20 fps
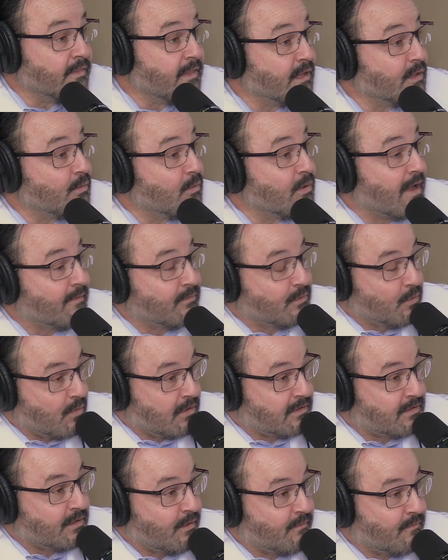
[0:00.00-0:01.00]
thing that we have to
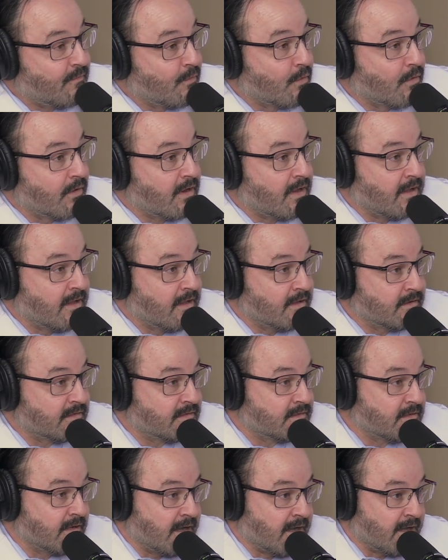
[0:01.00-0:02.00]
watch out for
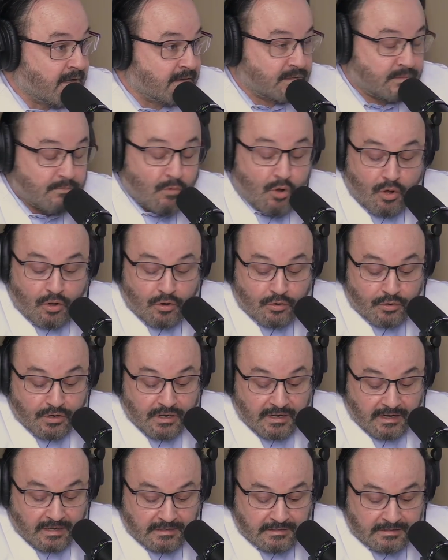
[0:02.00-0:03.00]
is small
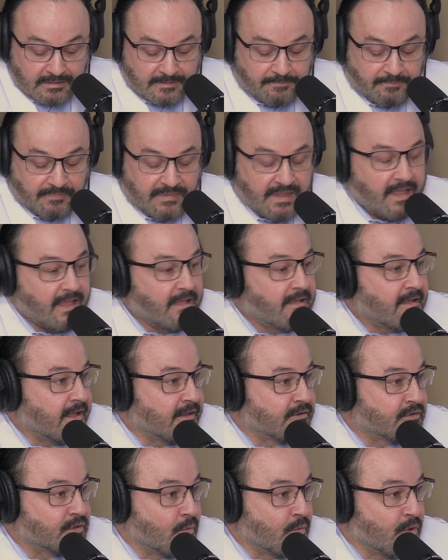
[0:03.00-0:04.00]
hernias.
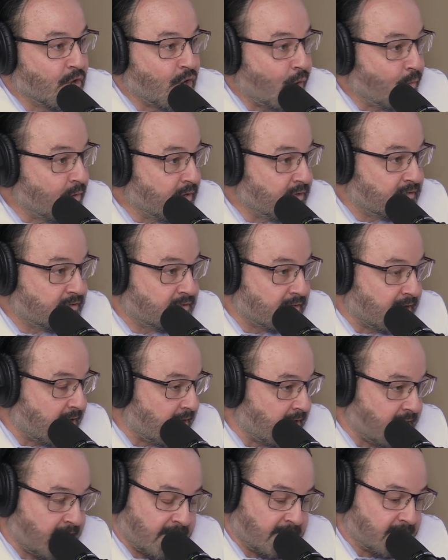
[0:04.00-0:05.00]
And so we always
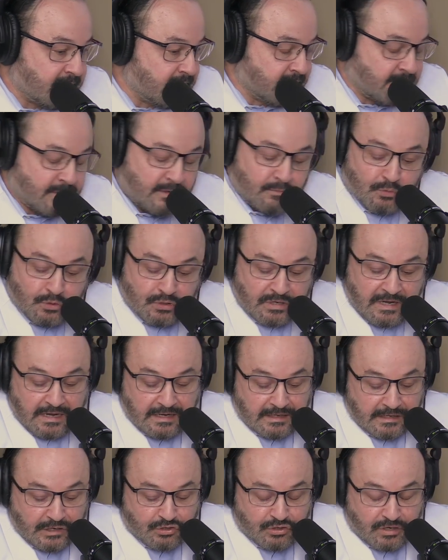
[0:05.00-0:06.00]

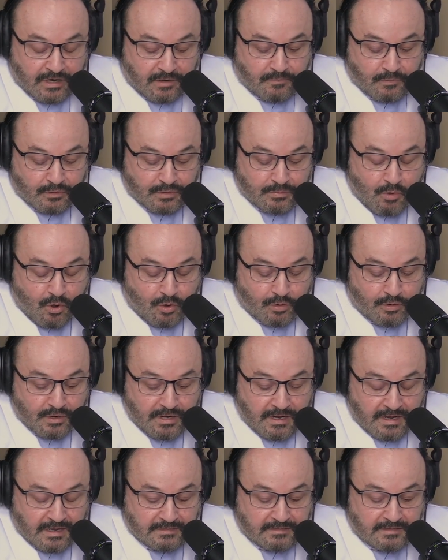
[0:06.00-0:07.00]
routinely check for small
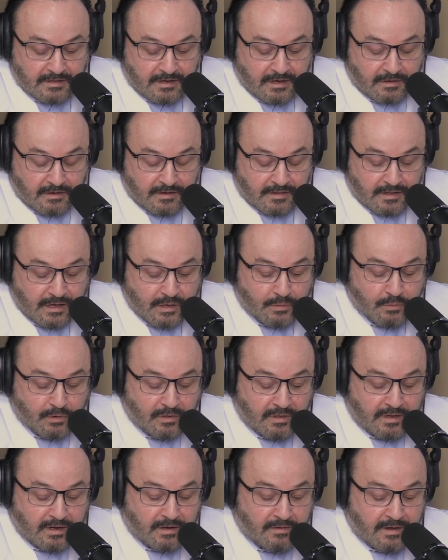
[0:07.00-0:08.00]
hernias there in the
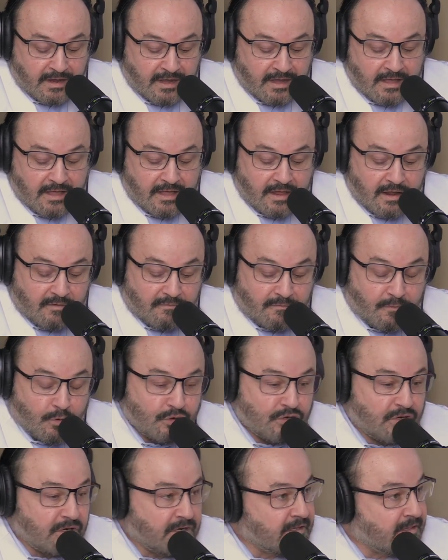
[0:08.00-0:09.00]
inguinal area.
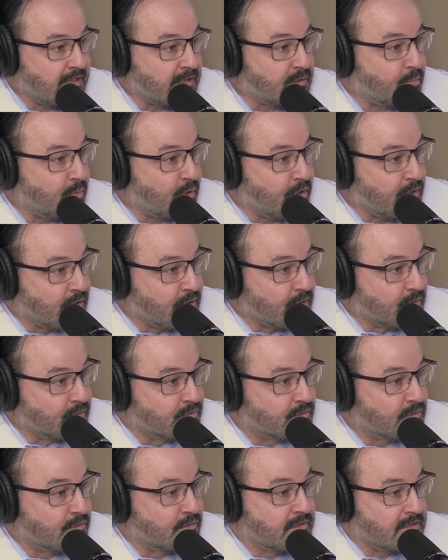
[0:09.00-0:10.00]
Fortunately, that's pretty
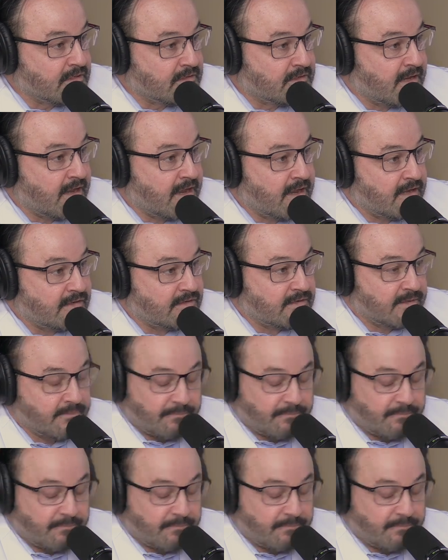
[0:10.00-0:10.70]
unusual these days.